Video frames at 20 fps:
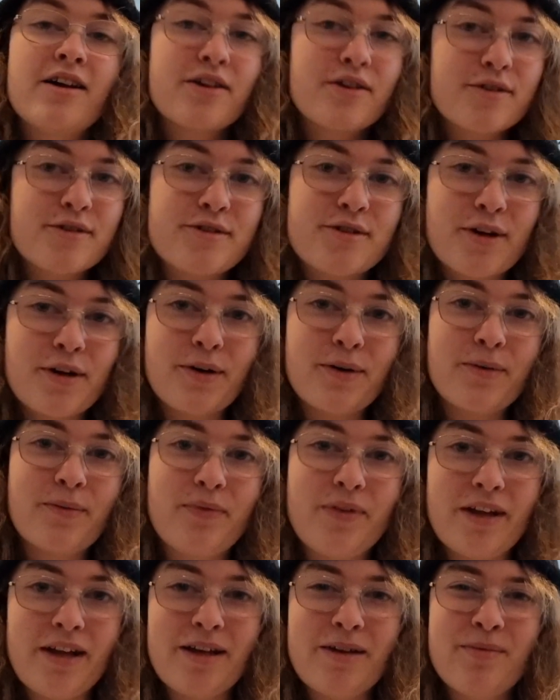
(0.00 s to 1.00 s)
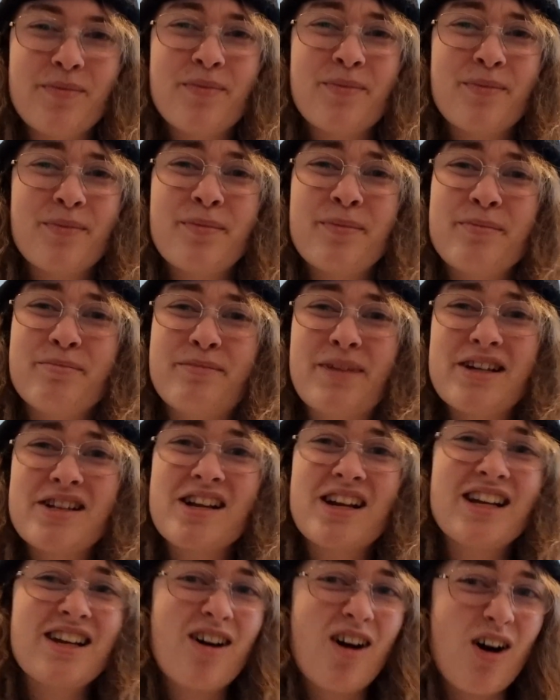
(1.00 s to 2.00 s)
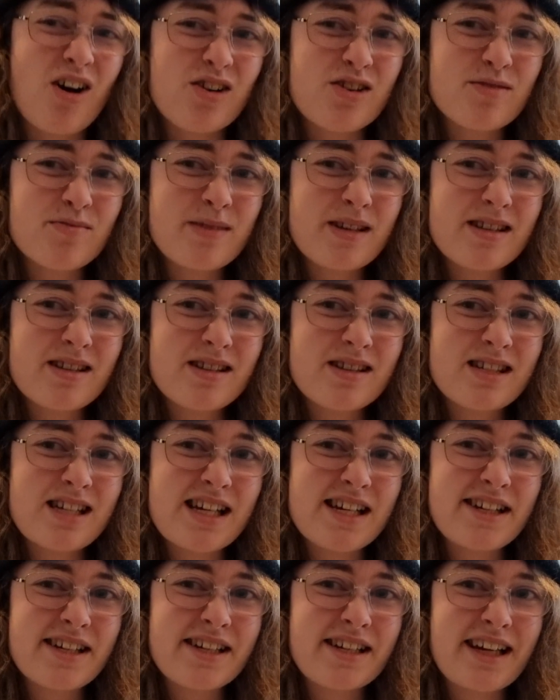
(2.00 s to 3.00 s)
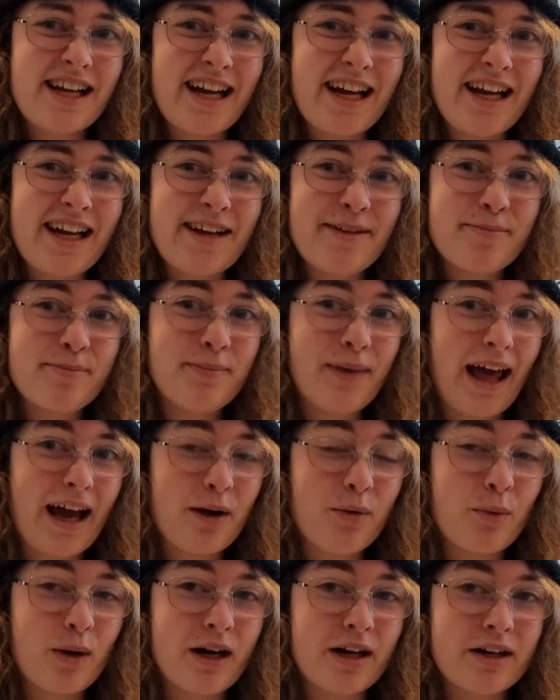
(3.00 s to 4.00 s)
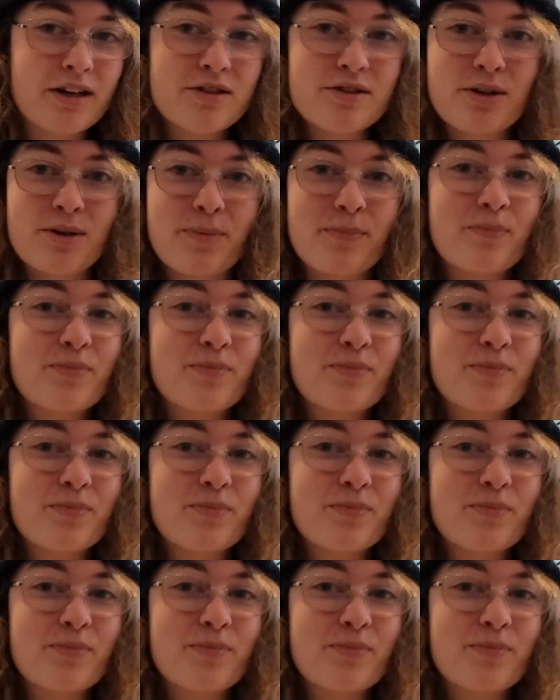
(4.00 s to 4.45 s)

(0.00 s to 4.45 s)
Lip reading: So he basically asked me to knit a black one. So